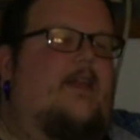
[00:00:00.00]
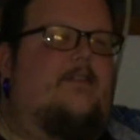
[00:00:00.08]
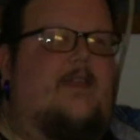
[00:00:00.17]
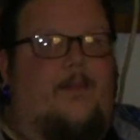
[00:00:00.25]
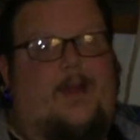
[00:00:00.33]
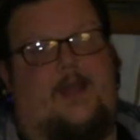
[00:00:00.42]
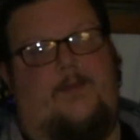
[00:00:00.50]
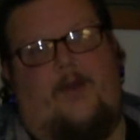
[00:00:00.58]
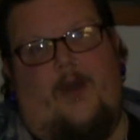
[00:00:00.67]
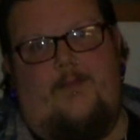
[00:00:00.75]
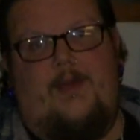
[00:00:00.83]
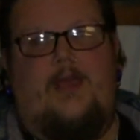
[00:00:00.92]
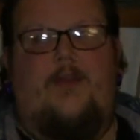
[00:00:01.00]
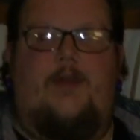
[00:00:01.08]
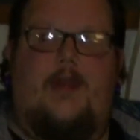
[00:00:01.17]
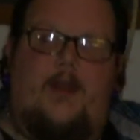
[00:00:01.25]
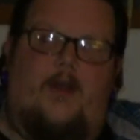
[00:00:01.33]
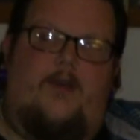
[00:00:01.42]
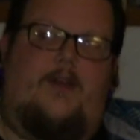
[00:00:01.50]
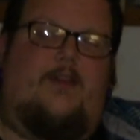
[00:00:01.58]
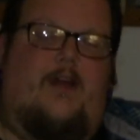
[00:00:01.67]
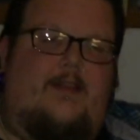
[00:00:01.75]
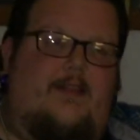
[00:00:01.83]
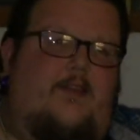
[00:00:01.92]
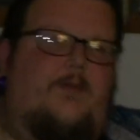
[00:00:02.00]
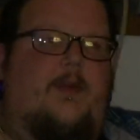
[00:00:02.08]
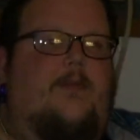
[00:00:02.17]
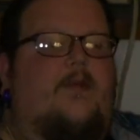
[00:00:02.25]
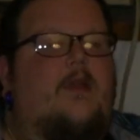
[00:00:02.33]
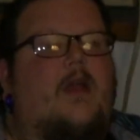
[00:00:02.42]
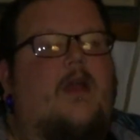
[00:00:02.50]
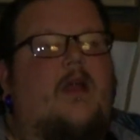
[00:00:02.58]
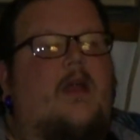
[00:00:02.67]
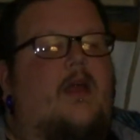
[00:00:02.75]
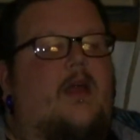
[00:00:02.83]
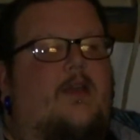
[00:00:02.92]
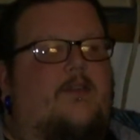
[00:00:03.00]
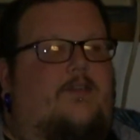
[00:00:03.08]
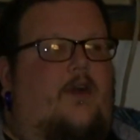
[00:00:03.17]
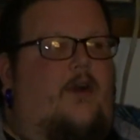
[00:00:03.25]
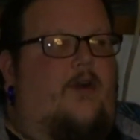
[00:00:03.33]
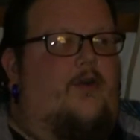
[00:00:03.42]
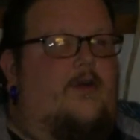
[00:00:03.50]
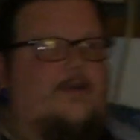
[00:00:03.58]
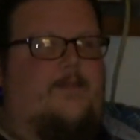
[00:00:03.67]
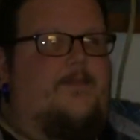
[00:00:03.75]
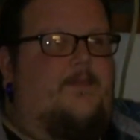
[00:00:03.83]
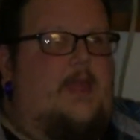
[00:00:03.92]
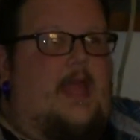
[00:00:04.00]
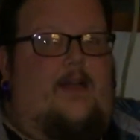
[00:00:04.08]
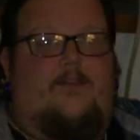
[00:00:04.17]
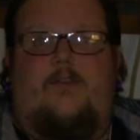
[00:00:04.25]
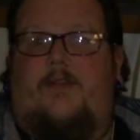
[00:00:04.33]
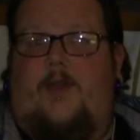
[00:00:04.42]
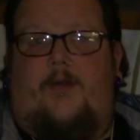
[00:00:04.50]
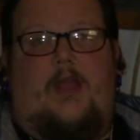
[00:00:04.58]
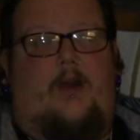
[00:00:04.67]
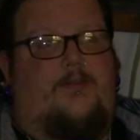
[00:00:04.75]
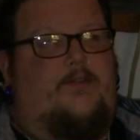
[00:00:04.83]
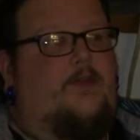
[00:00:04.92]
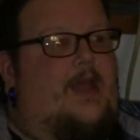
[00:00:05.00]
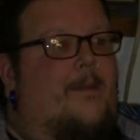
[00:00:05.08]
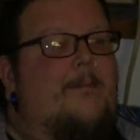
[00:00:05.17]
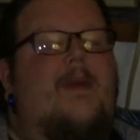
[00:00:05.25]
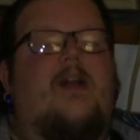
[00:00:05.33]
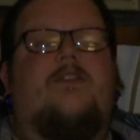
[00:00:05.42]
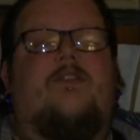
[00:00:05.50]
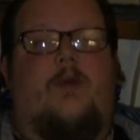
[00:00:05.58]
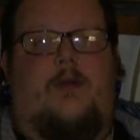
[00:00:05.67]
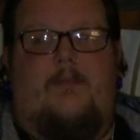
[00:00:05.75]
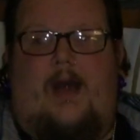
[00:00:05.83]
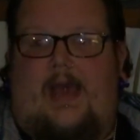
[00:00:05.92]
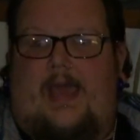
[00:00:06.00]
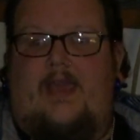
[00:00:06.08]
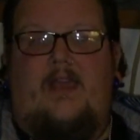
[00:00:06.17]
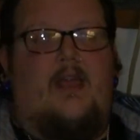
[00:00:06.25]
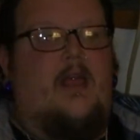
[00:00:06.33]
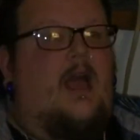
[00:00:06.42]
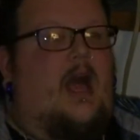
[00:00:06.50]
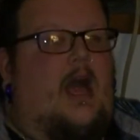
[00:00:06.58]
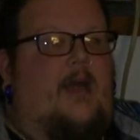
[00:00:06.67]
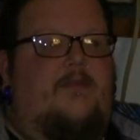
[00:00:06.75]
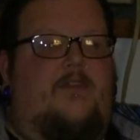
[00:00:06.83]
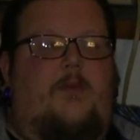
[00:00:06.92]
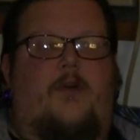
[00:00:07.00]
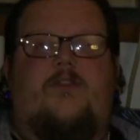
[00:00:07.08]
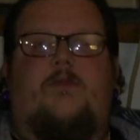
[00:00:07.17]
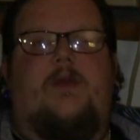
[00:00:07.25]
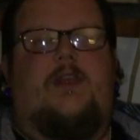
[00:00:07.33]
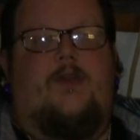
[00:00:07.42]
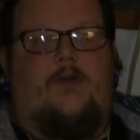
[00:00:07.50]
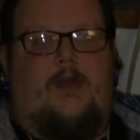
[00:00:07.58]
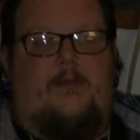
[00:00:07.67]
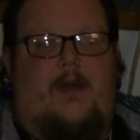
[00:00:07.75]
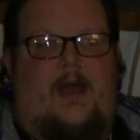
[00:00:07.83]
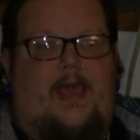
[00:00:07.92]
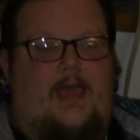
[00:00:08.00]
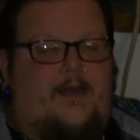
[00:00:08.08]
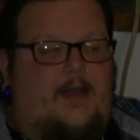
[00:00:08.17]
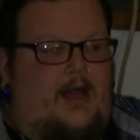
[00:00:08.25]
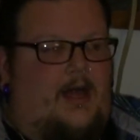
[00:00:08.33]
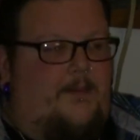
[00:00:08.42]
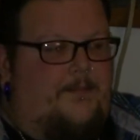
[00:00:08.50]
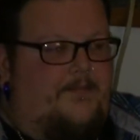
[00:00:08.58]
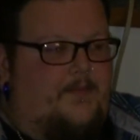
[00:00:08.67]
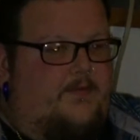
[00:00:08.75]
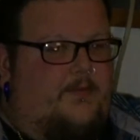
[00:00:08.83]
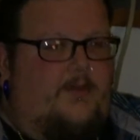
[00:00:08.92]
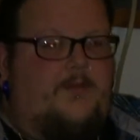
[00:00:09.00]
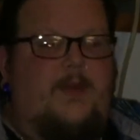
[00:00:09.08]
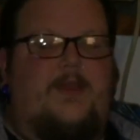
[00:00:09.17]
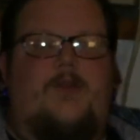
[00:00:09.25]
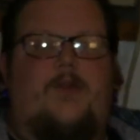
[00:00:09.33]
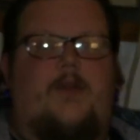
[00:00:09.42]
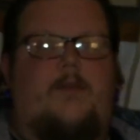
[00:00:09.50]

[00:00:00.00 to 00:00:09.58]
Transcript: that's not my department. You need to go in and talk to these people. So yeah, so there we go. So now months went by. I'm supposed to be doing my sleep